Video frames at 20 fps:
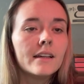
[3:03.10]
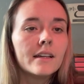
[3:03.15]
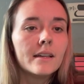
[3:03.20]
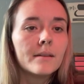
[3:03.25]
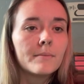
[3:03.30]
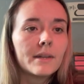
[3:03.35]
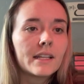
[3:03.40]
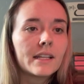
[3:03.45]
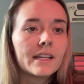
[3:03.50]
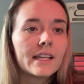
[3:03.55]

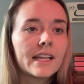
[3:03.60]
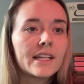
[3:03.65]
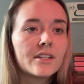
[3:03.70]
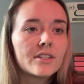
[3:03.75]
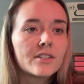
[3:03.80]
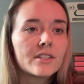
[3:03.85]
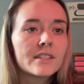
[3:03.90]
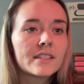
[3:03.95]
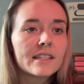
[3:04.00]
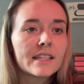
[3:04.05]

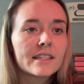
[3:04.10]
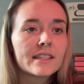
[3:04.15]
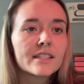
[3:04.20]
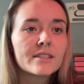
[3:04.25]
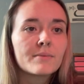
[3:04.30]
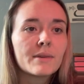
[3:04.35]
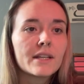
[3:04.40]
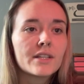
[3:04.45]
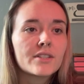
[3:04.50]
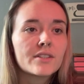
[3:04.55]
Medications that this
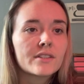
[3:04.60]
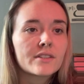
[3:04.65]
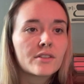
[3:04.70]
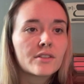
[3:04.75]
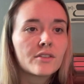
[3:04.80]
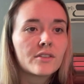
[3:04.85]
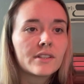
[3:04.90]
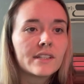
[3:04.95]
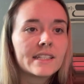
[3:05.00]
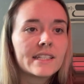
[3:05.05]
patient is
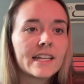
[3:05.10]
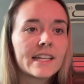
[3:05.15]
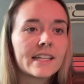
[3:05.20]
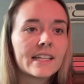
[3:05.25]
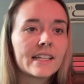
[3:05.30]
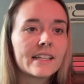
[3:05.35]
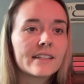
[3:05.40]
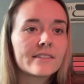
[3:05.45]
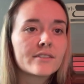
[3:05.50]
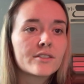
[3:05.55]
currently
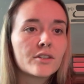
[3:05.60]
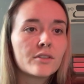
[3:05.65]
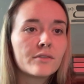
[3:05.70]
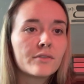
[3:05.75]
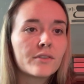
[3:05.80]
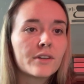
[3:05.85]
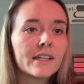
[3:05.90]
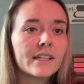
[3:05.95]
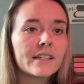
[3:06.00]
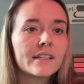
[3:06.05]
taking is
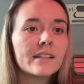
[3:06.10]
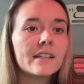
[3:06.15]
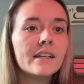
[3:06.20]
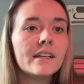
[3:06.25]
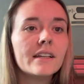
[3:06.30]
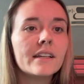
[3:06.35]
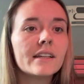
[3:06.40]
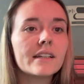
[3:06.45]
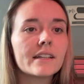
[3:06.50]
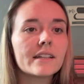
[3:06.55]
Zofran,
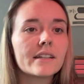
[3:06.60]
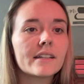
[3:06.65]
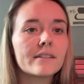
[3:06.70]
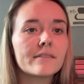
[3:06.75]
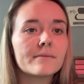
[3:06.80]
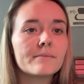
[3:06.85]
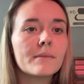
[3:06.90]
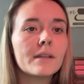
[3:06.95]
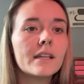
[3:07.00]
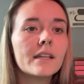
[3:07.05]

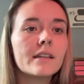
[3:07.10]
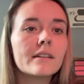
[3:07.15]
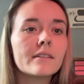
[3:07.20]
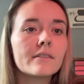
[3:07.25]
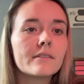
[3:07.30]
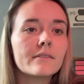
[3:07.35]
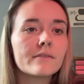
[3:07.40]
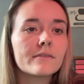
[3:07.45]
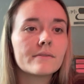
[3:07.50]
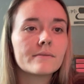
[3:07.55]

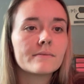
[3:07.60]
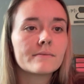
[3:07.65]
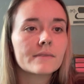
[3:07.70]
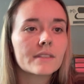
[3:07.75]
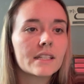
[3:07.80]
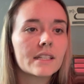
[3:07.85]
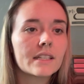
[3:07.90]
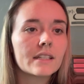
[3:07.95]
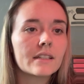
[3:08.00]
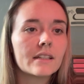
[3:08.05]

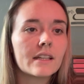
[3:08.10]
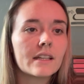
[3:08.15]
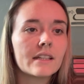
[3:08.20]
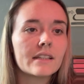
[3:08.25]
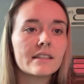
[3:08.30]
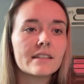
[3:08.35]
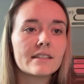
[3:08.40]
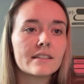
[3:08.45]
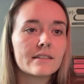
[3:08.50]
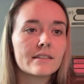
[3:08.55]
and
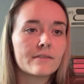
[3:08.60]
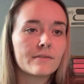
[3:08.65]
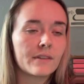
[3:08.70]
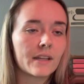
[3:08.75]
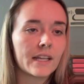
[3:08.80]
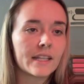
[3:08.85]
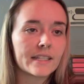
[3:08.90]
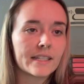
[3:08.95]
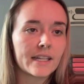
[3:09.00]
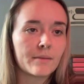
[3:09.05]
this is
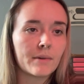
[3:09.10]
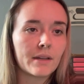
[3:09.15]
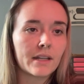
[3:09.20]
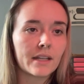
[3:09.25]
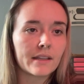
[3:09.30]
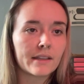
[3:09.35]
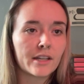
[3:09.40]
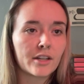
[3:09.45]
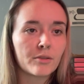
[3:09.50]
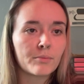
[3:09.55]

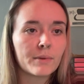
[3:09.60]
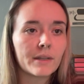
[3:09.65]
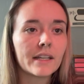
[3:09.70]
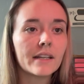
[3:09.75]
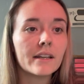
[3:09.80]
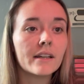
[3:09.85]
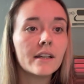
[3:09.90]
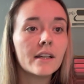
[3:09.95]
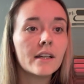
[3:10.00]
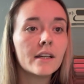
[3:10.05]
antiemetic
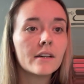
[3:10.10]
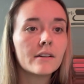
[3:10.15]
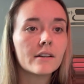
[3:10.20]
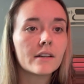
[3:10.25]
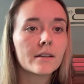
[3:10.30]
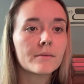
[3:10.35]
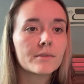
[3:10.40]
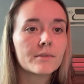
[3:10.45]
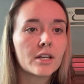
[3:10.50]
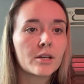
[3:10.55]
therapy
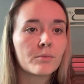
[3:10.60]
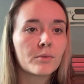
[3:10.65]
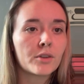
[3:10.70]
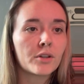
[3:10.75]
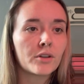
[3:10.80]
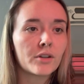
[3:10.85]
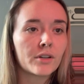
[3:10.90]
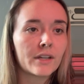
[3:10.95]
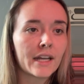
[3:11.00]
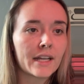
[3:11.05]
to help with
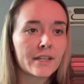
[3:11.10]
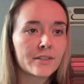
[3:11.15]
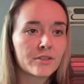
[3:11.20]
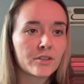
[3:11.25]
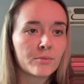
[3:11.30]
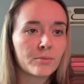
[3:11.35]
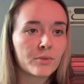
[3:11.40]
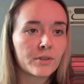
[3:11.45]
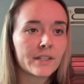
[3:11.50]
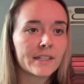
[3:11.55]
her
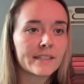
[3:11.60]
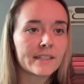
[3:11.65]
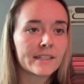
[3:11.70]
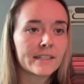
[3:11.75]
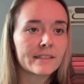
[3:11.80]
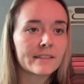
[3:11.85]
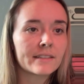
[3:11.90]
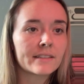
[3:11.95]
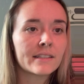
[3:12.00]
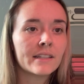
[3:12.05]

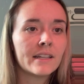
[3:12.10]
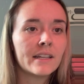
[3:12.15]
gastroparesis.